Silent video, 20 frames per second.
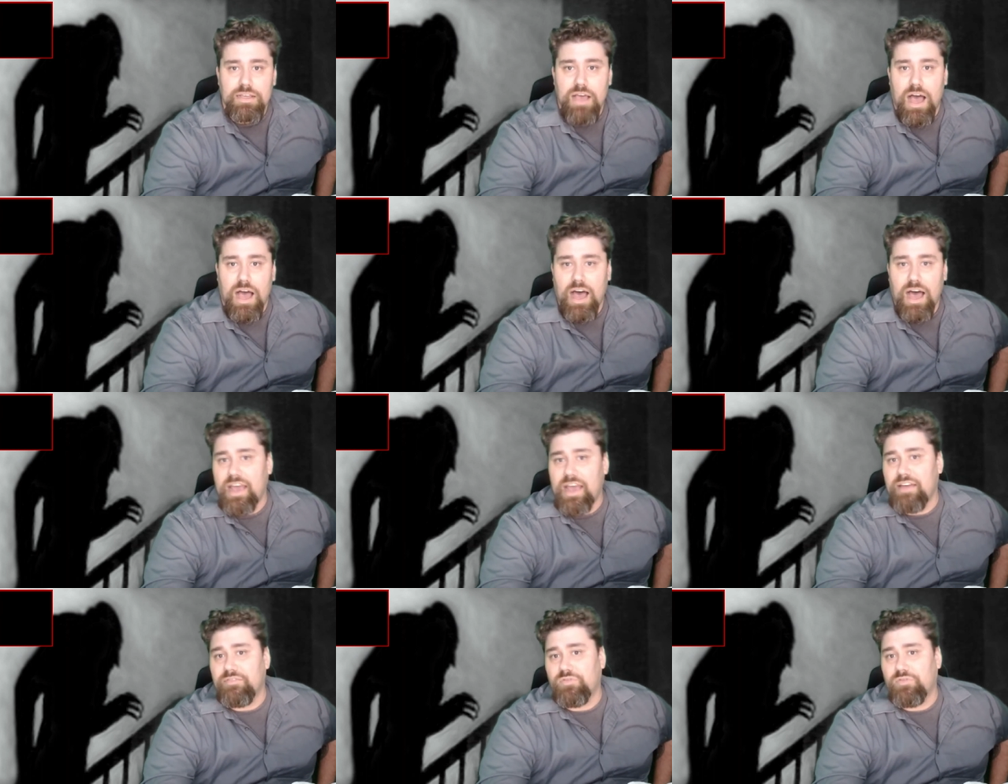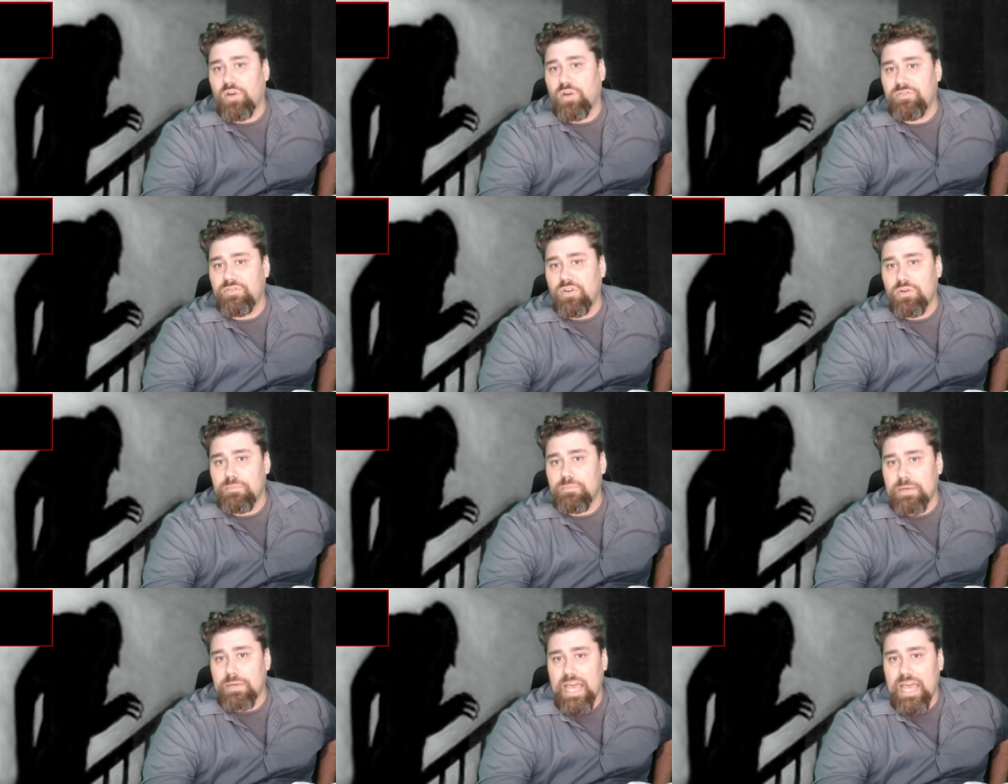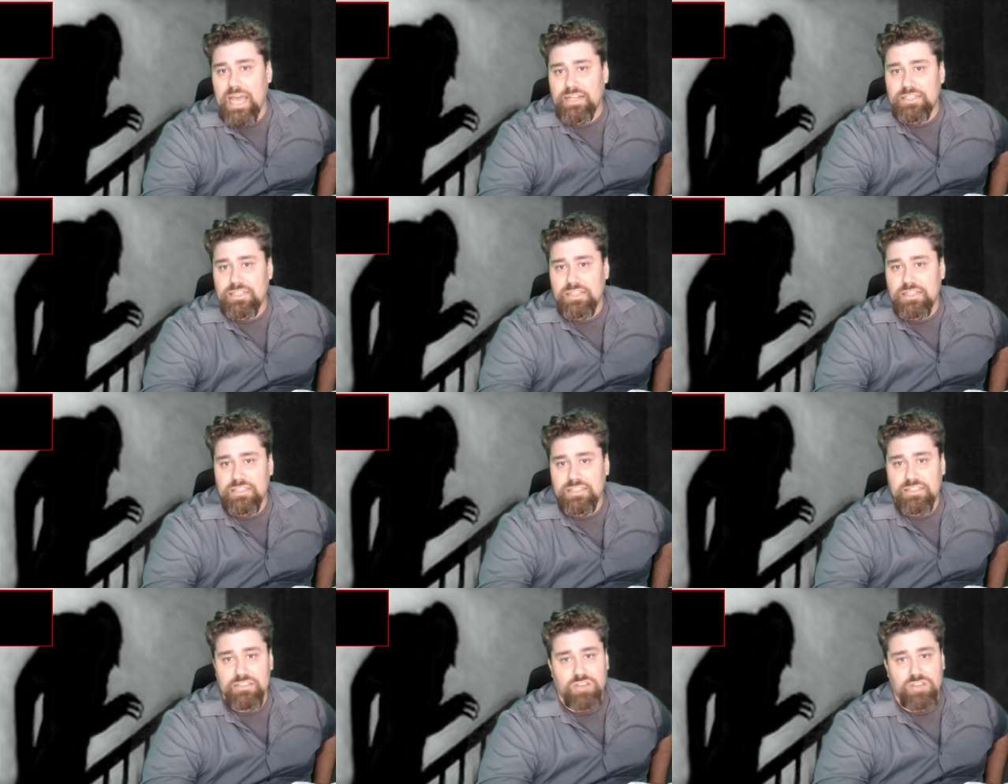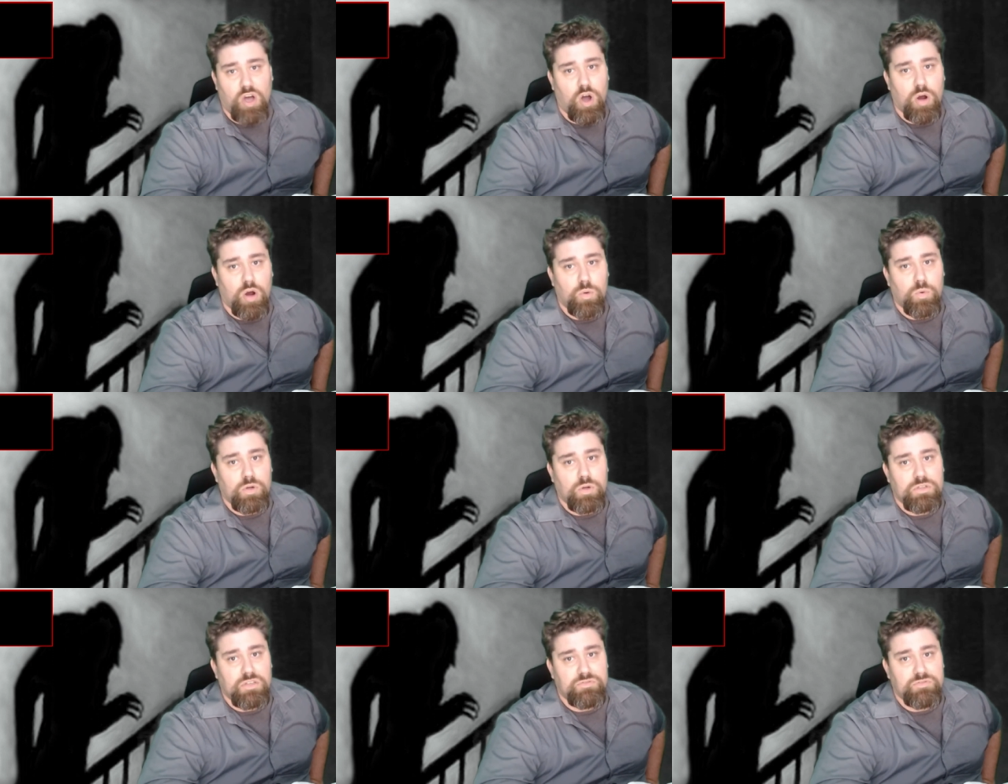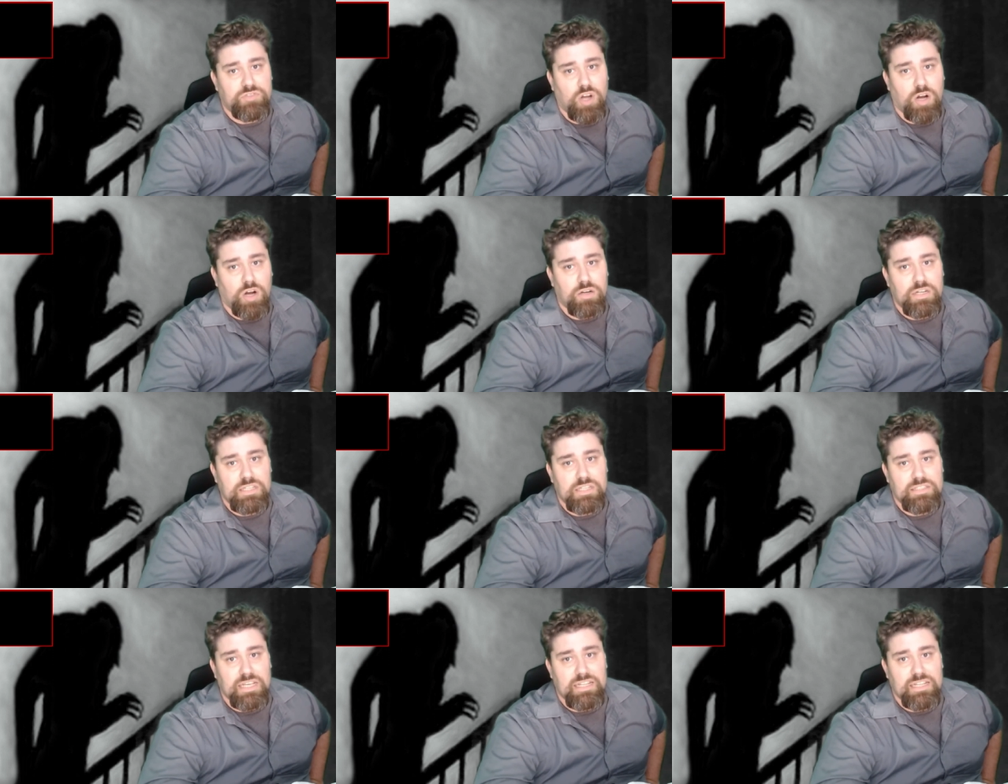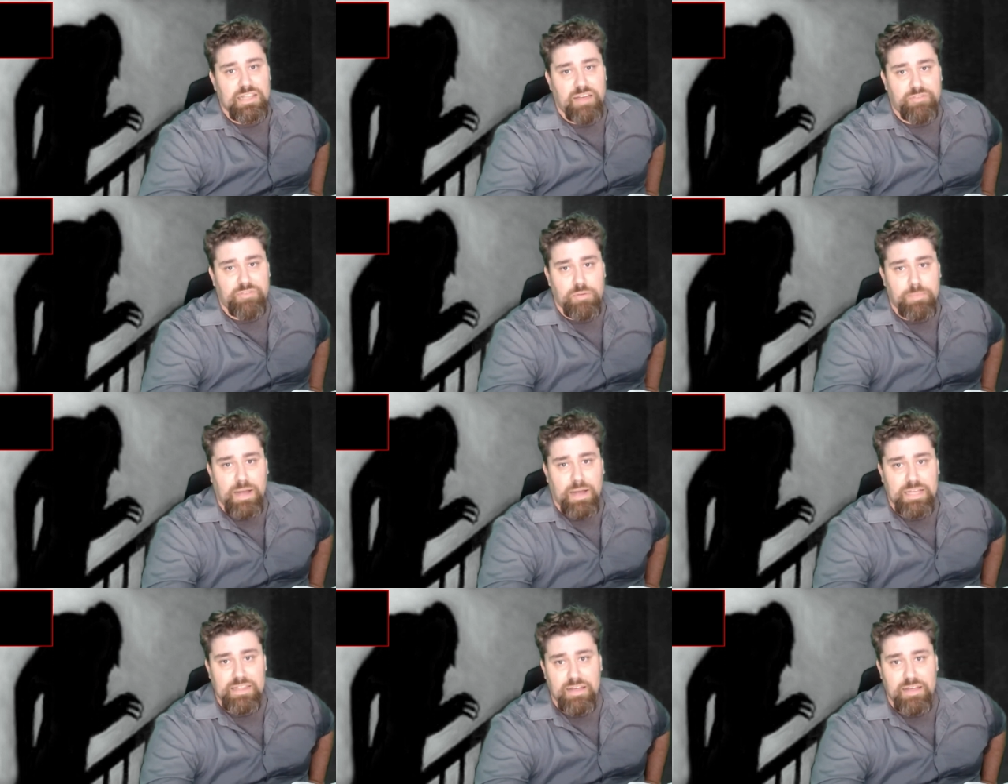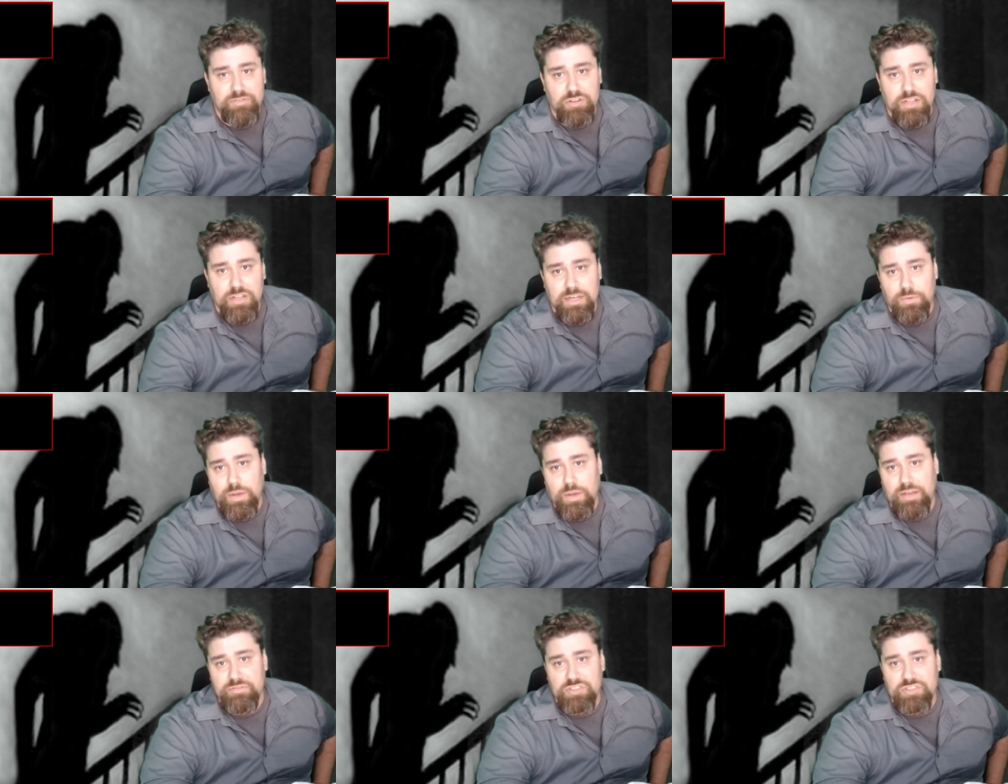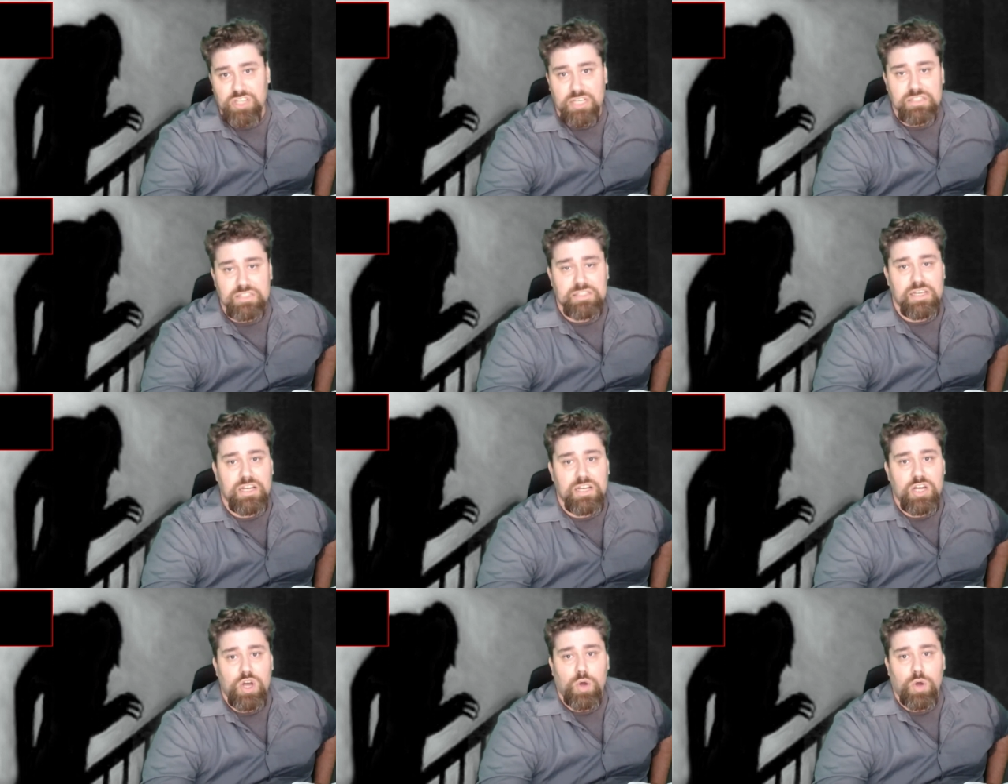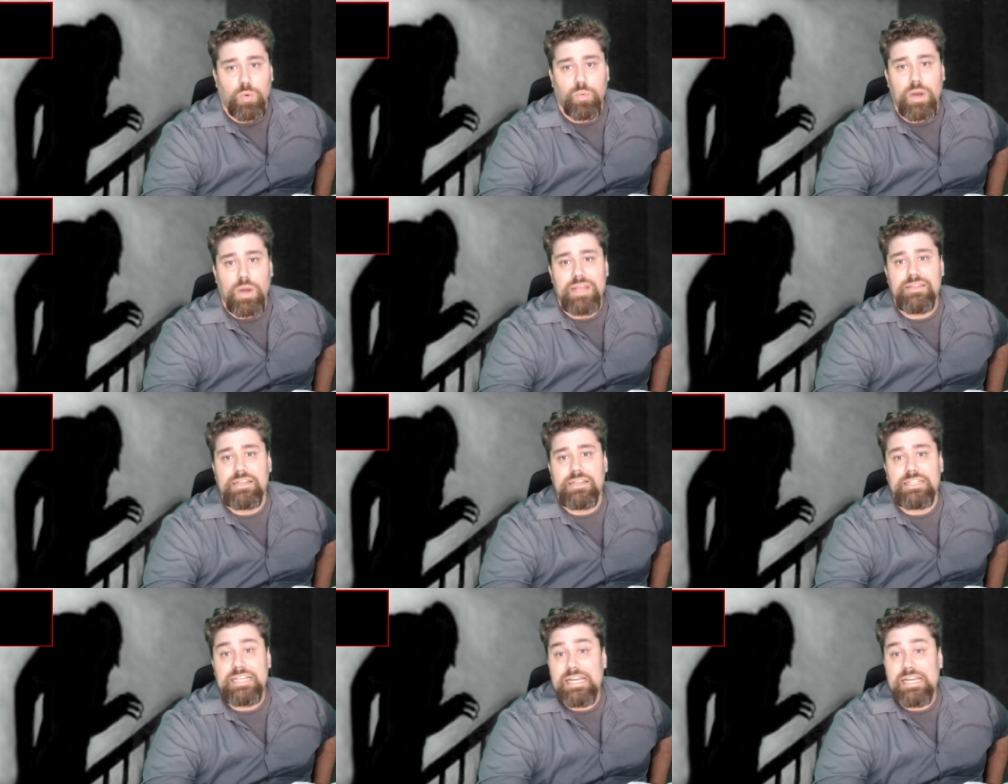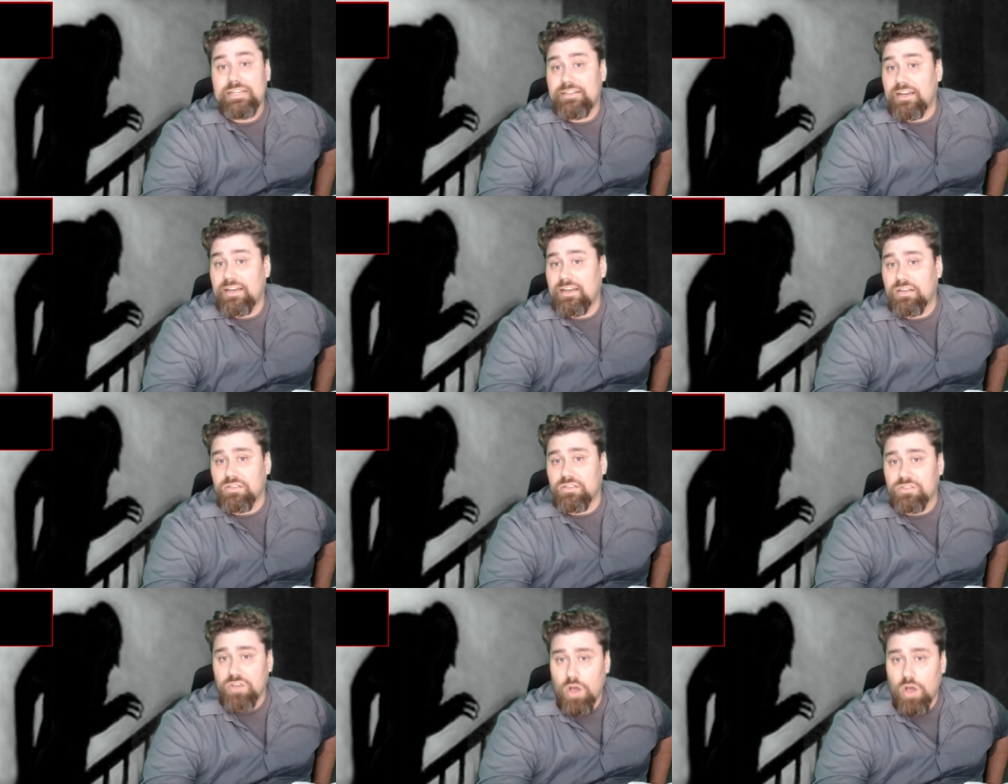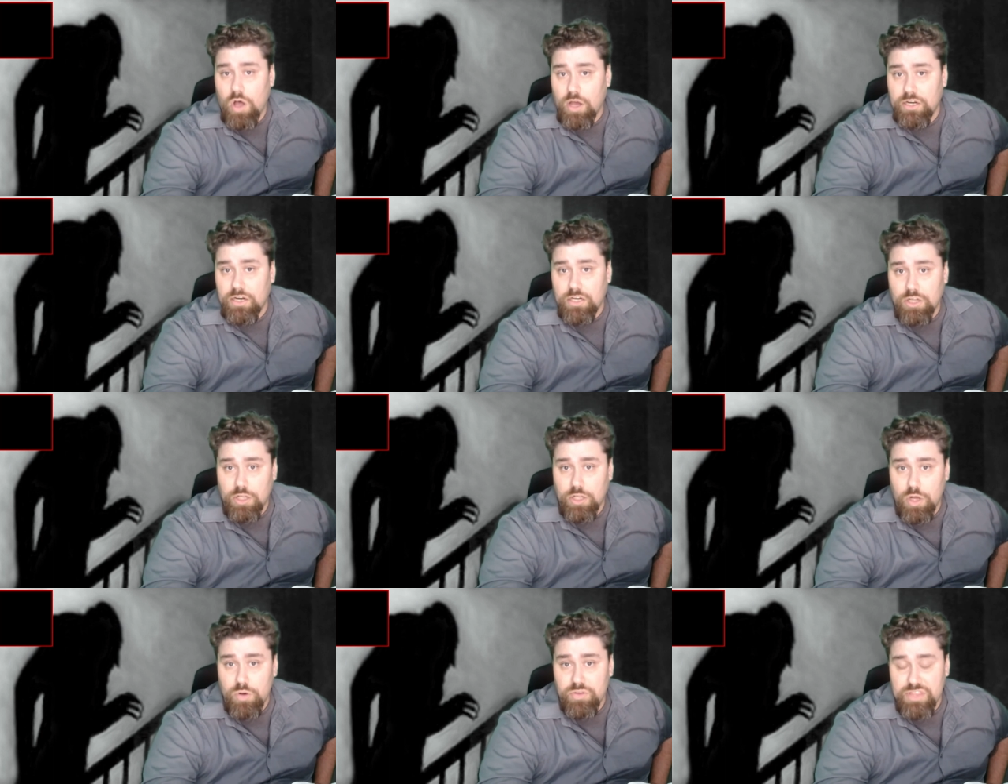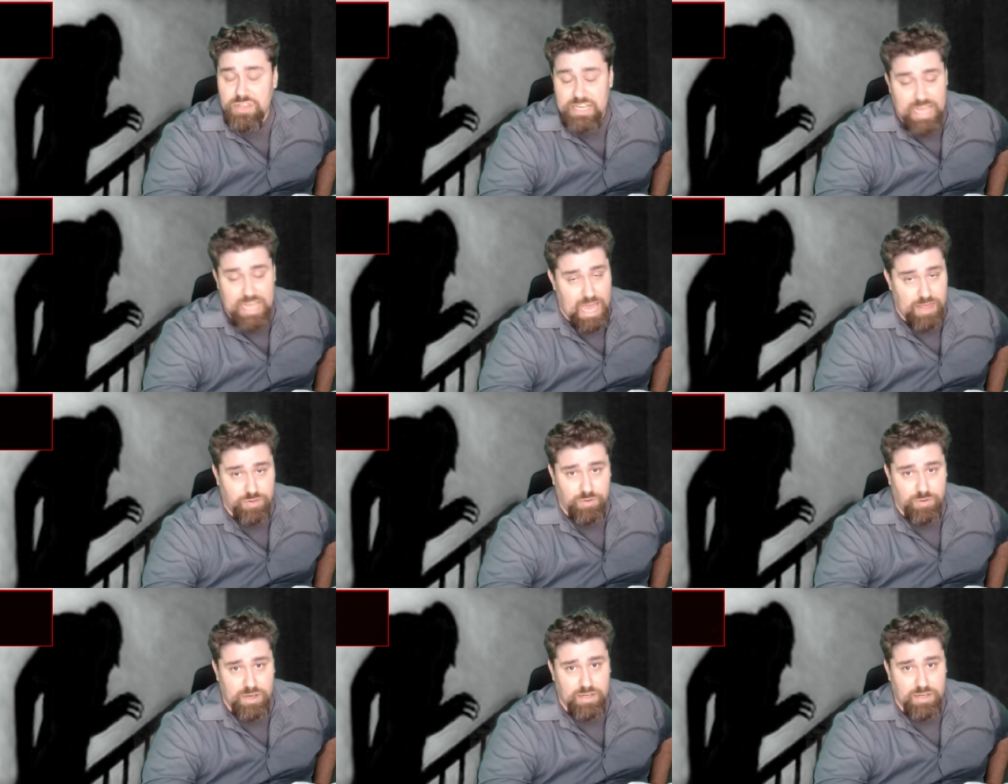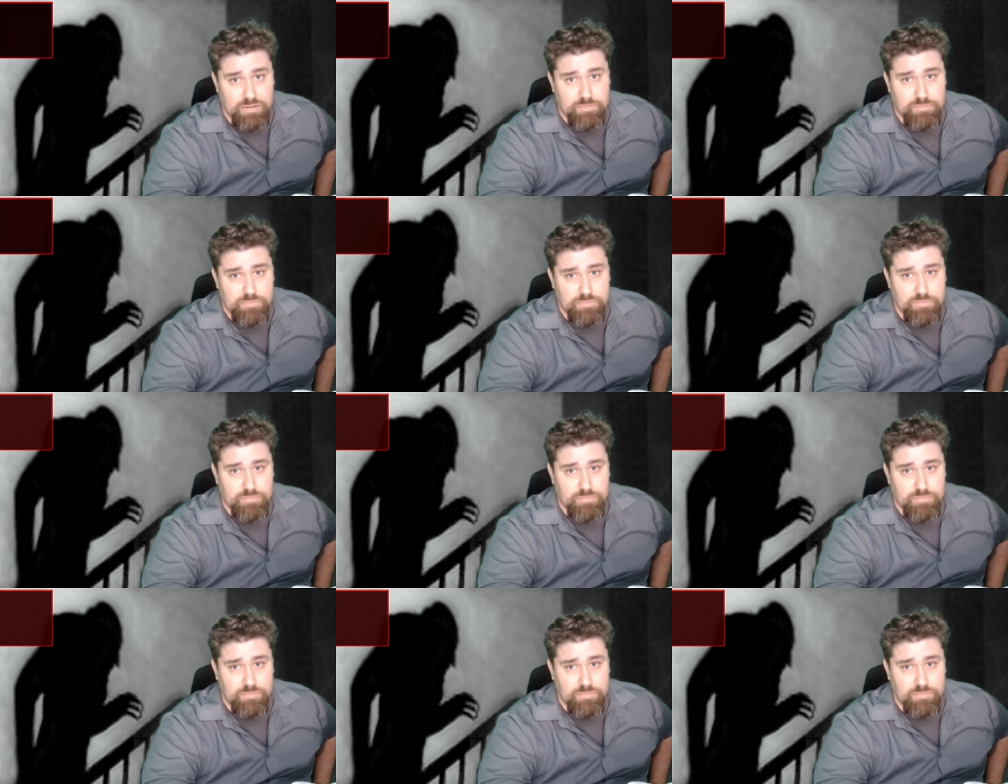I am Voivode Mekhet. This is Our World of Darkness and Level by Level, and we have just read the details on Cloak the Gathering.